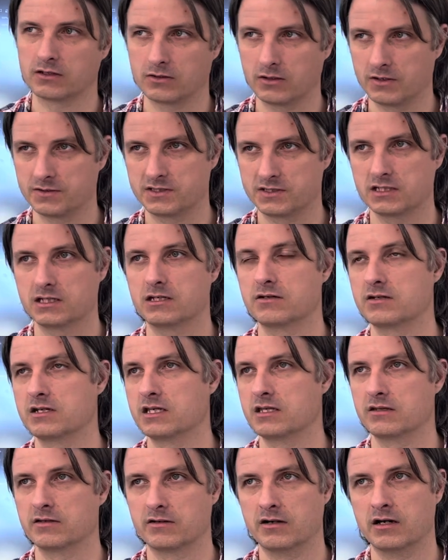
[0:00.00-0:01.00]
call security
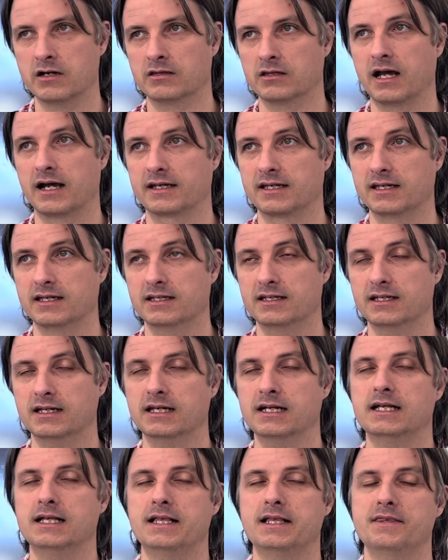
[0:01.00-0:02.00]
and they'll unlock it.
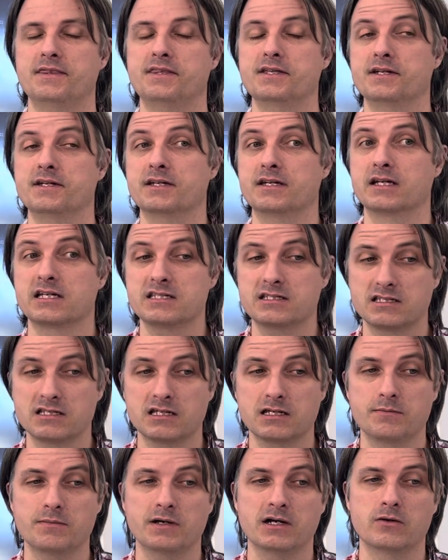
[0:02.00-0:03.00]
The nice
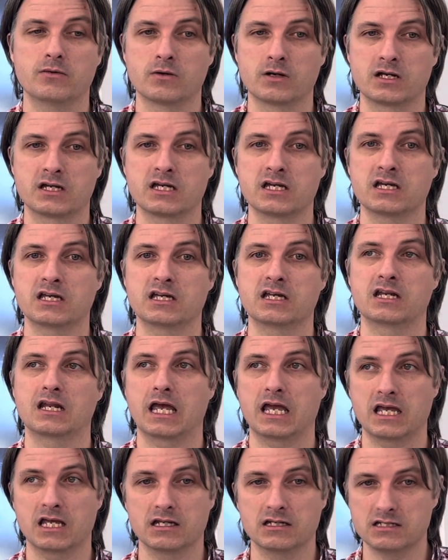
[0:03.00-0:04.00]
thing about working in
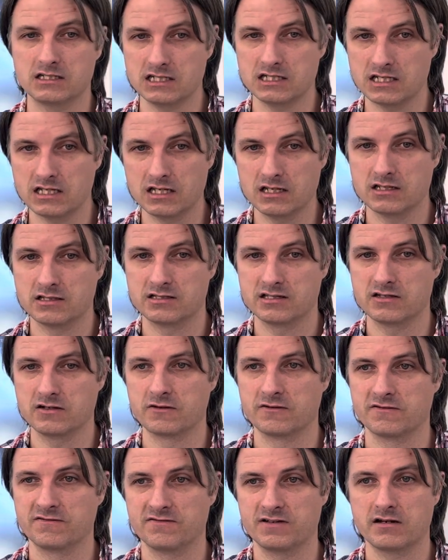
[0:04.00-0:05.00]
A&D is that
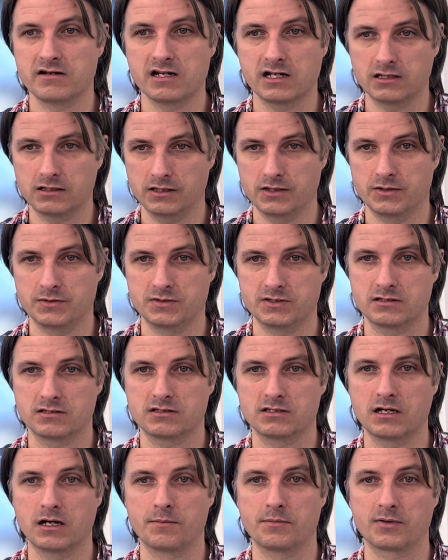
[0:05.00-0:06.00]
you're very close
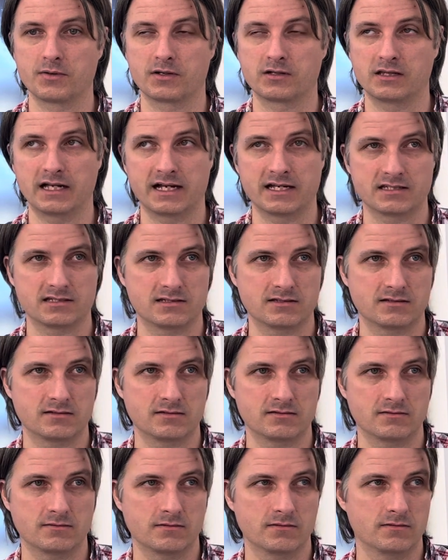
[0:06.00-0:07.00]
to upper class
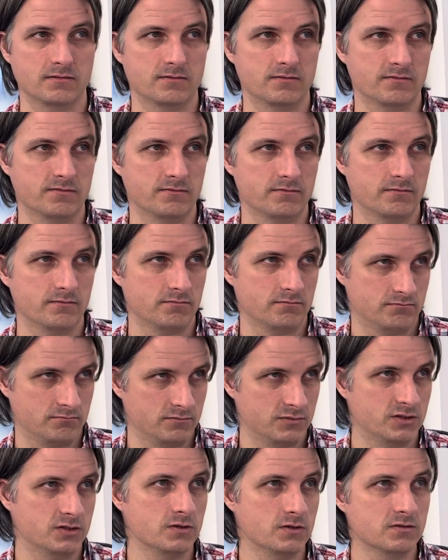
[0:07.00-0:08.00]

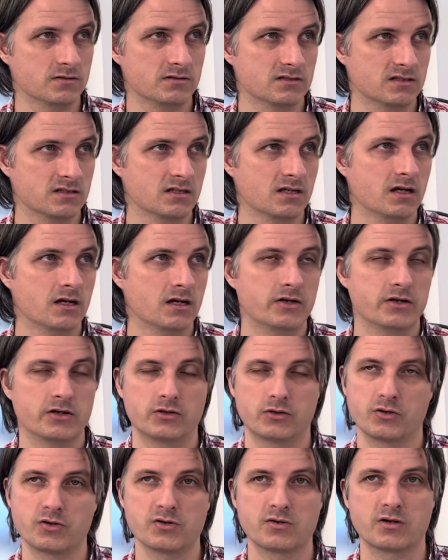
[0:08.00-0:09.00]
students
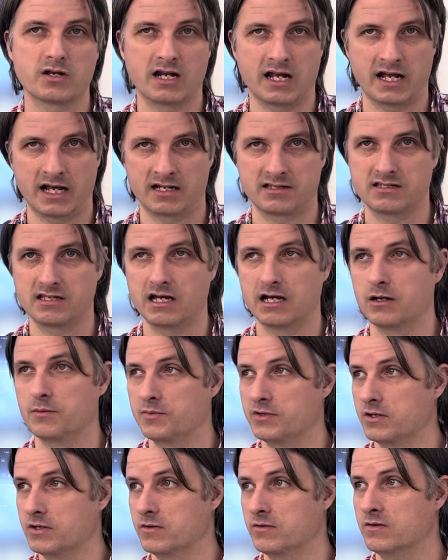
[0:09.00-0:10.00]
who you can ask to help
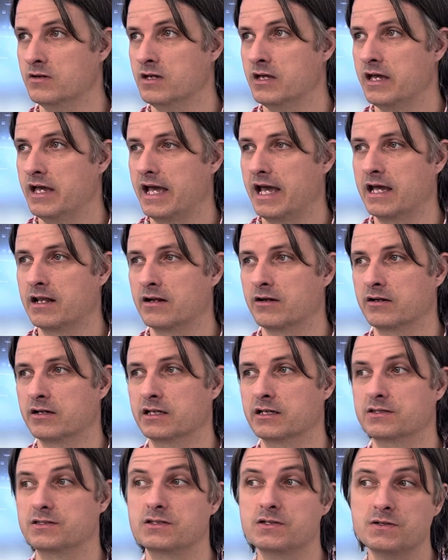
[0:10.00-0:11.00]
you. And on
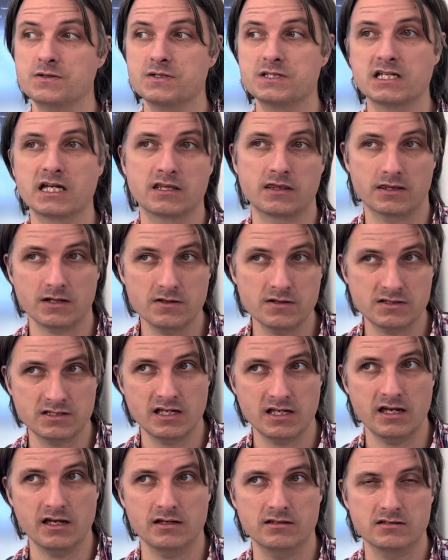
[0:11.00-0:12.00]
a Tuesday and
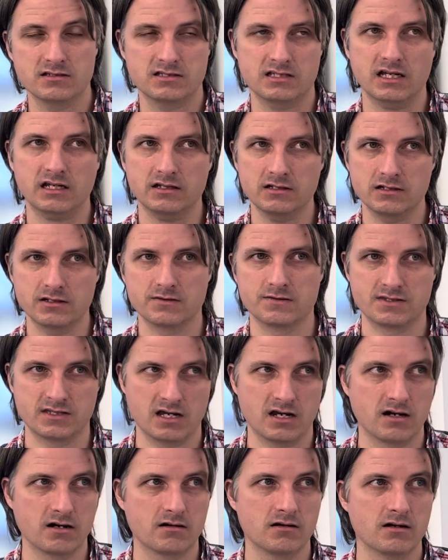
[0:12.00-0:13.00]
Thursday, second year is
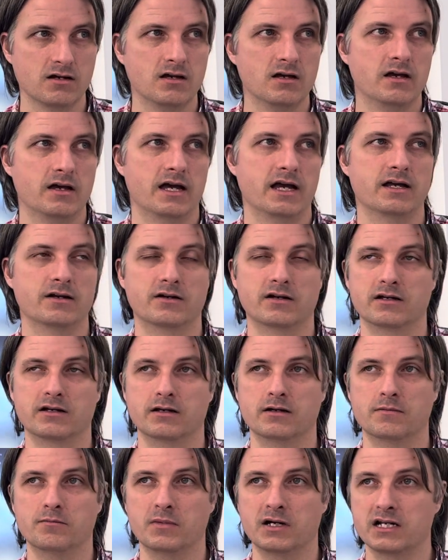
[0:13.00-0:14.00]
there. And on a
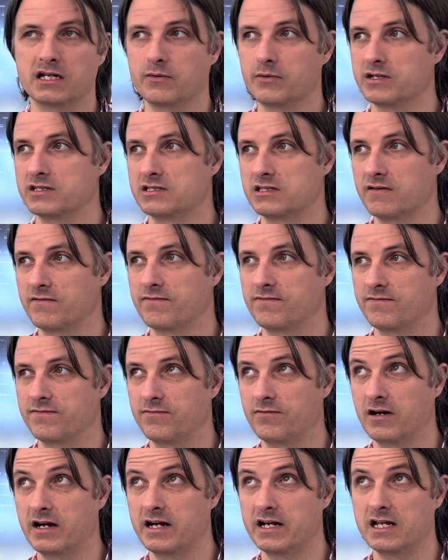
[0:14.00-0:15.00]
Monday, Wednesday,
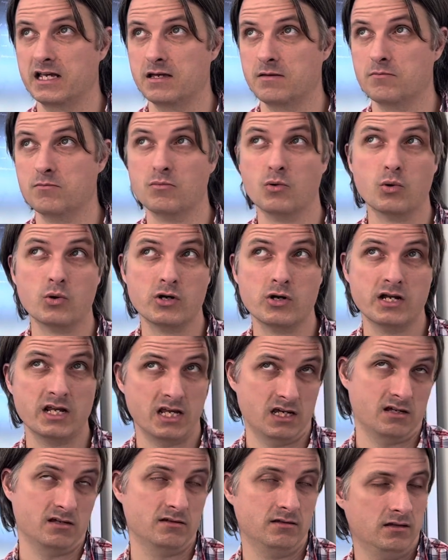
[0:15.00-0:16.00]
Friday
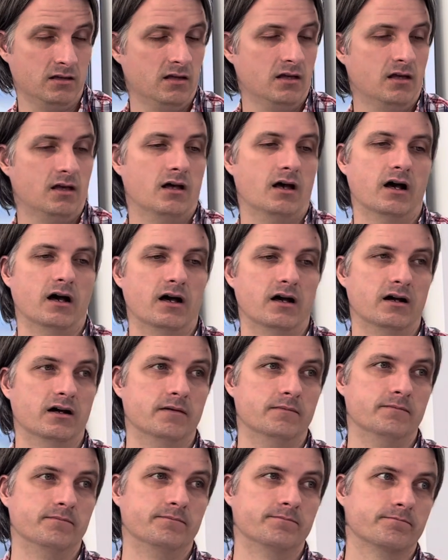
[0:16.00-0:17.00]
morning,
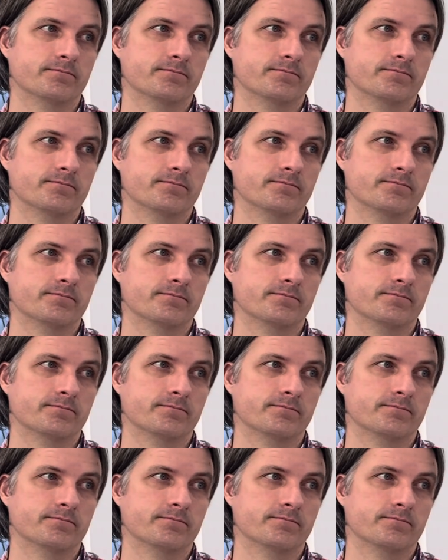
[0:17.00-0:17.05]
4th